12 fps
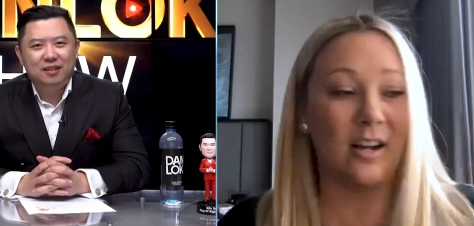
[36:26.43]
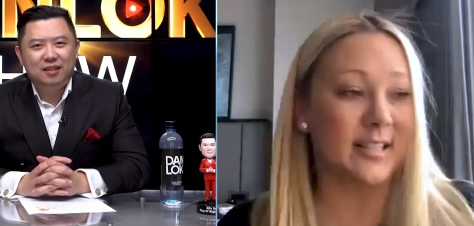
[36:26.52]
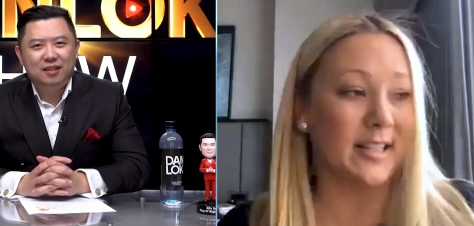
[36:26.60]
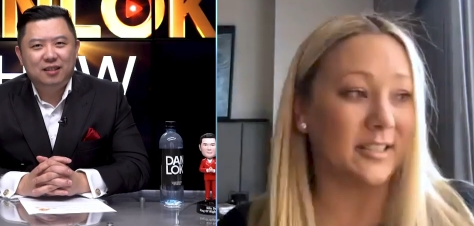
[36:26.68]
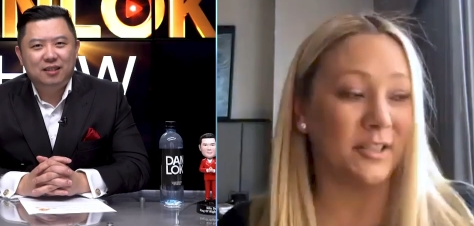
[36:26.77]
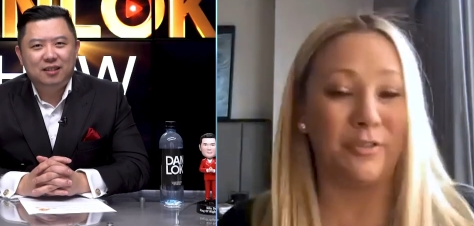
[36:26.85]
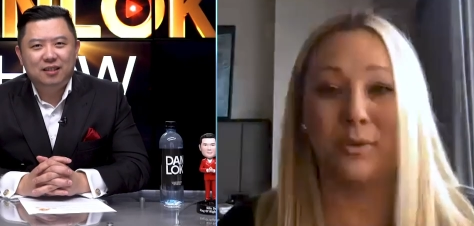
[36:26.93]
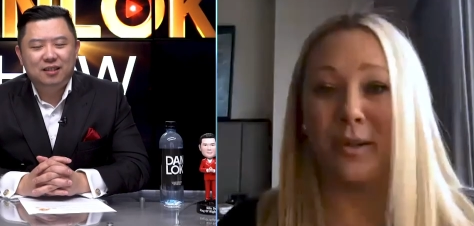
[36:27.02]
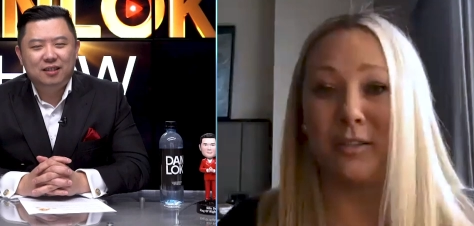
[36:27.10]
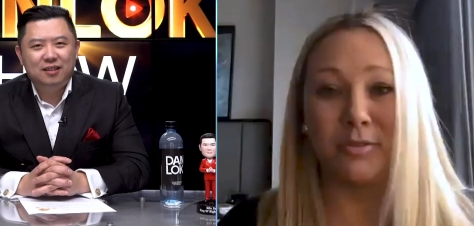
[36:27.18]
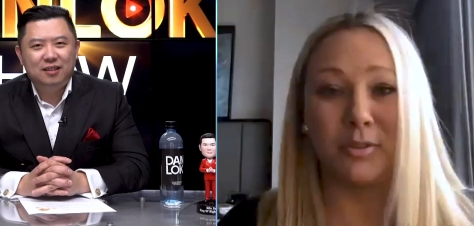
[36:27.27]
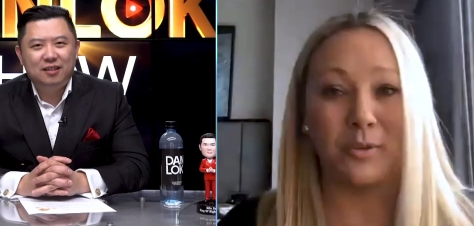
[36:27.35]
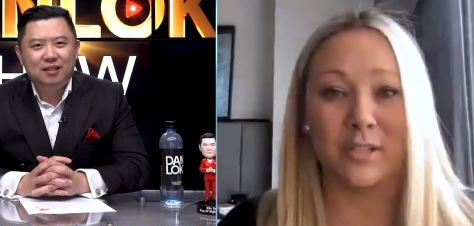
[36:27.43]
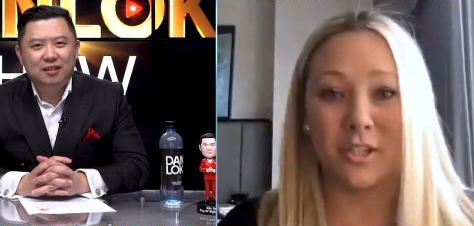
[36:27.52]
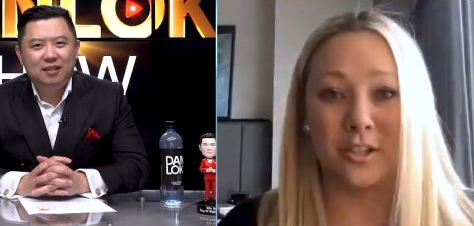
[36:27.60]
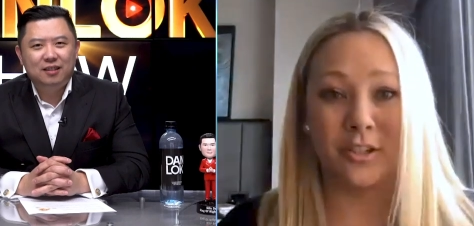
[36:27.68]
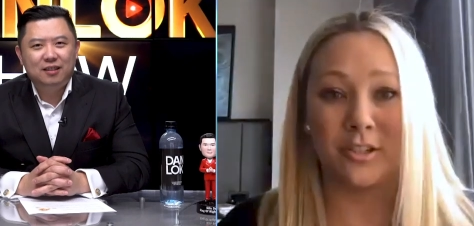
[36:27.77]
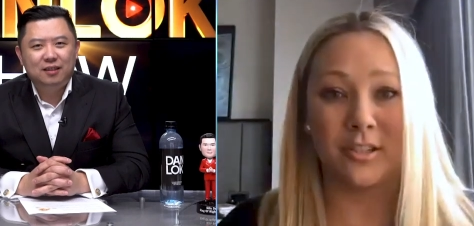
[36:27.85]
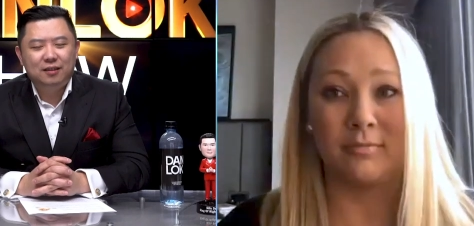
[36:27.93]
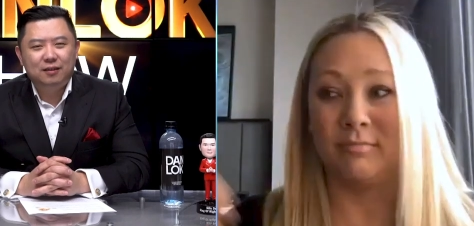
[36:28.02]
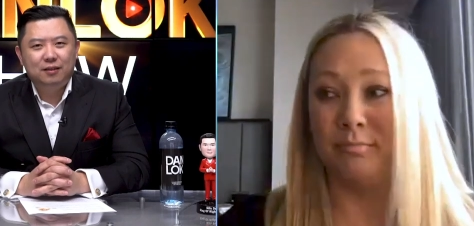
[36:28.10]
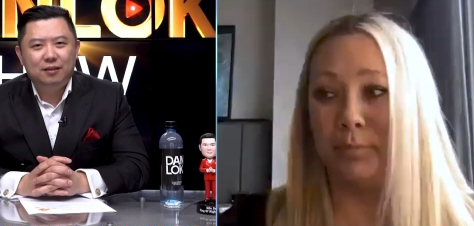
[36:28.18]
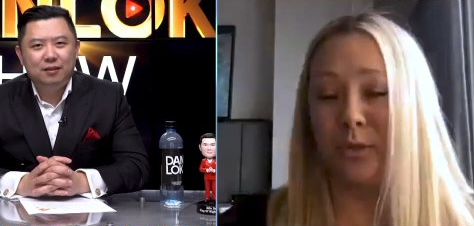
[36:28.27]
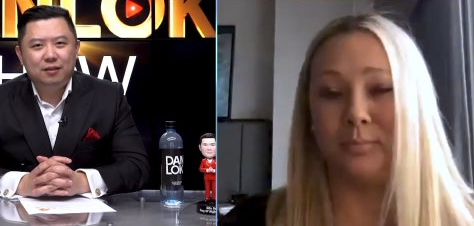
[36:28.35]
Speaker 1: contact a few influencers,
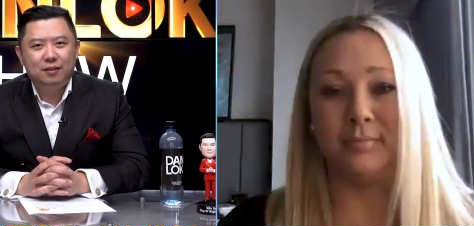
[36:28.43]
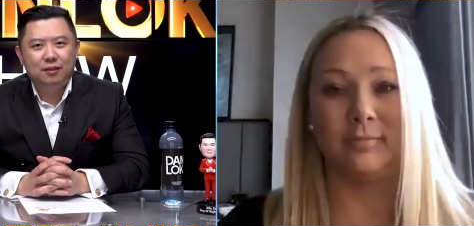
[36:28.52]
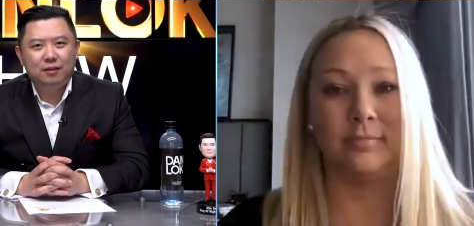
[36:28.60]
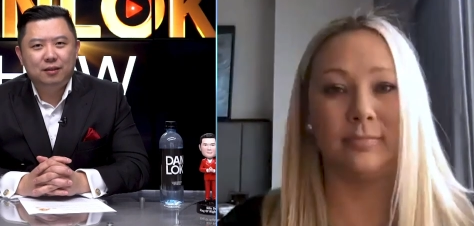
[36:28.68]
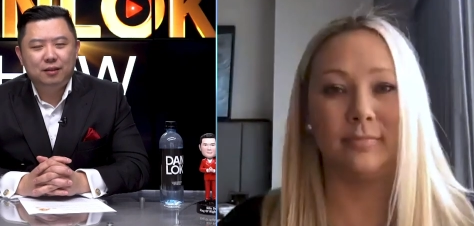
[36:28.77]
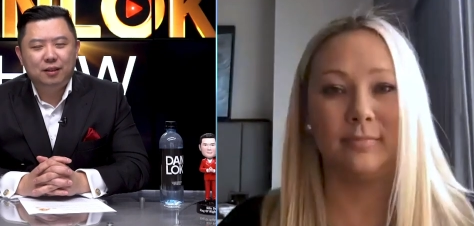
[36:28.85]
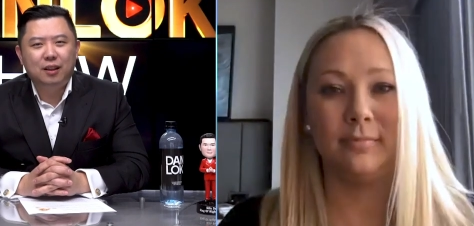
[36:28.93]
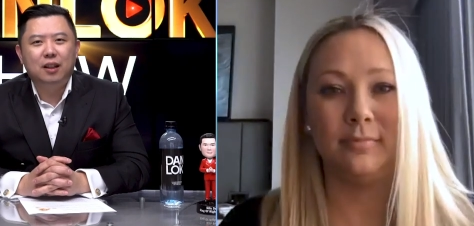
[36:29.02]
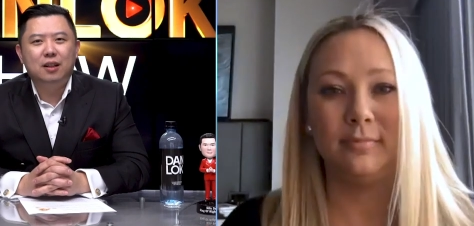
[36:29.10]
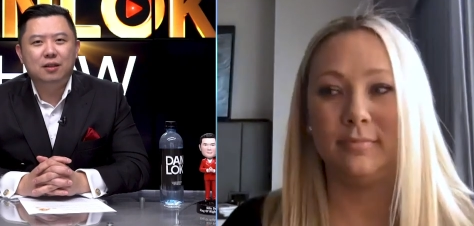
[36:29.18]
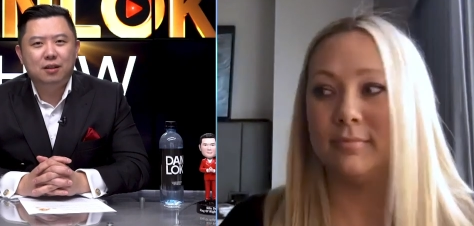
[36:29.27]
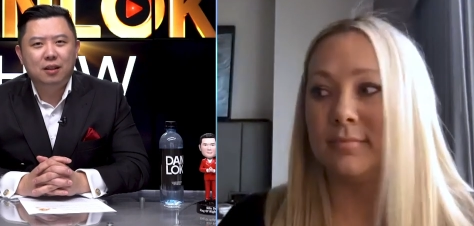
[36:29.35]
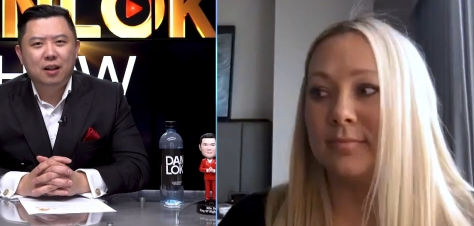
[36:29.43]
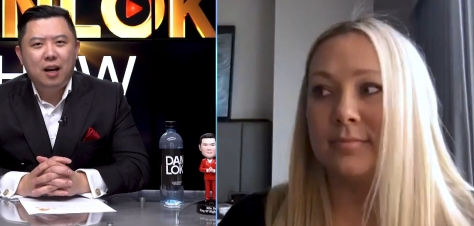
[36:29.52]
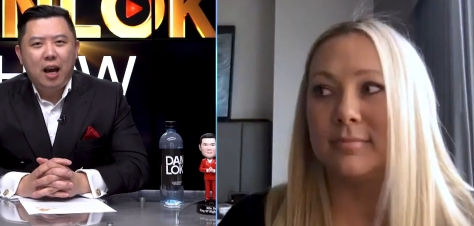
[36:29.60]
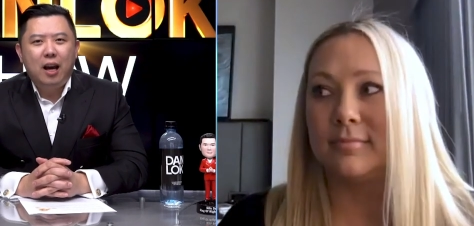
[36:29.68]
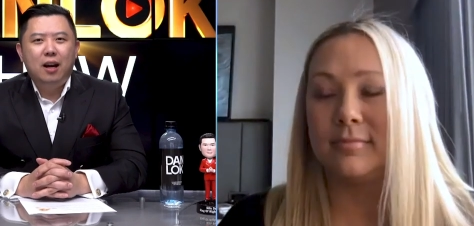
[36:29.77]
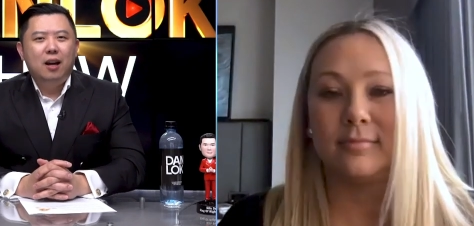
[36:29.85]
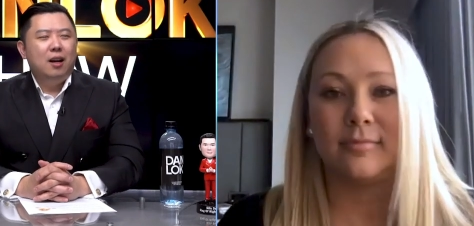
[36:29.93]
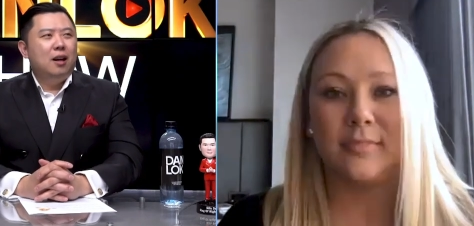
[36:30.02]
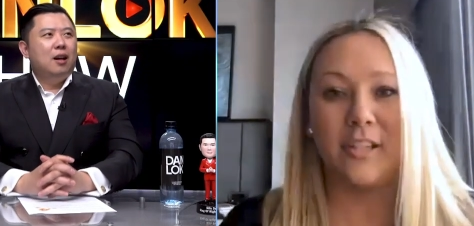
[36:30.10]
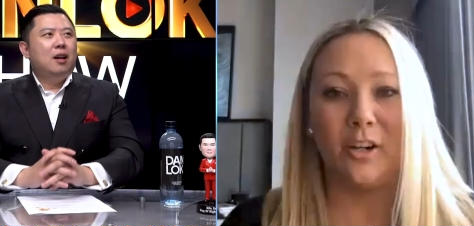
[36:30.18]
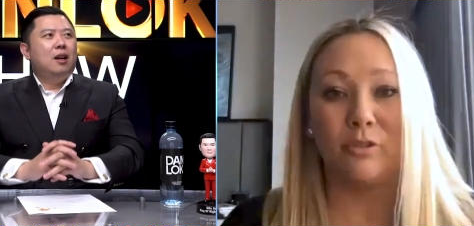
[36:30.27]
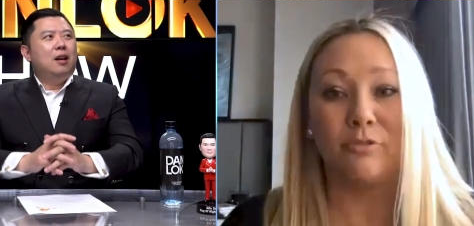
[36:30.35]
boom.
Speaker 2: Yes.
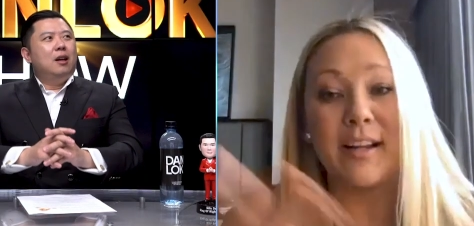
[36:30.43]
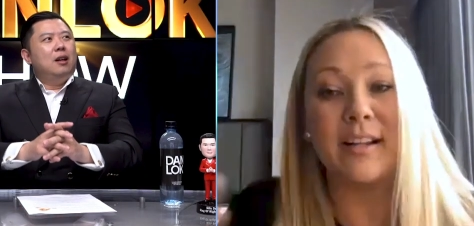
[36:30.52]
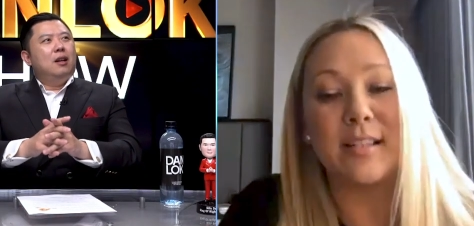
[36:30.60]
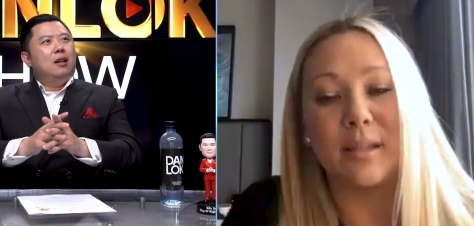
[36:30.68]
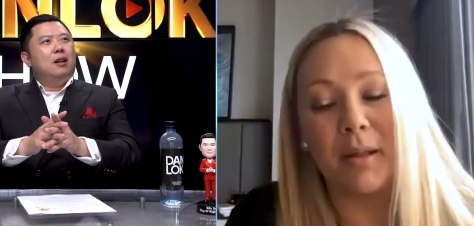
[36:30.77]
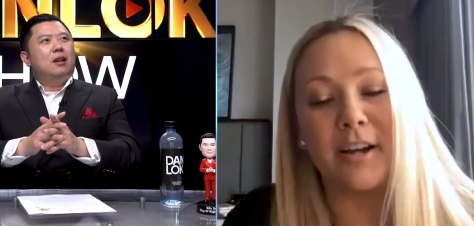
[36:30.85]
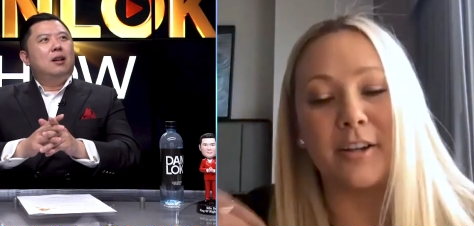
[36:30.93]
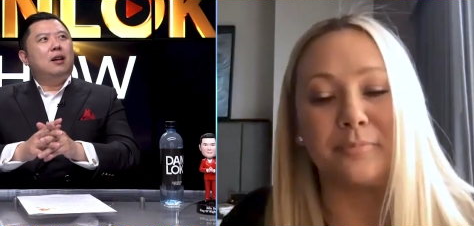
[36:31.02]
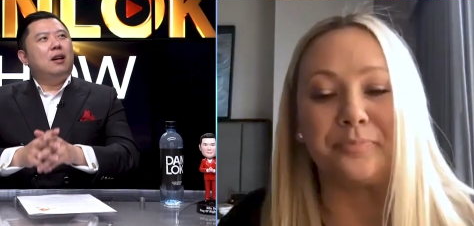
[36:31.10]
Speaker 1: You know, find a supplier.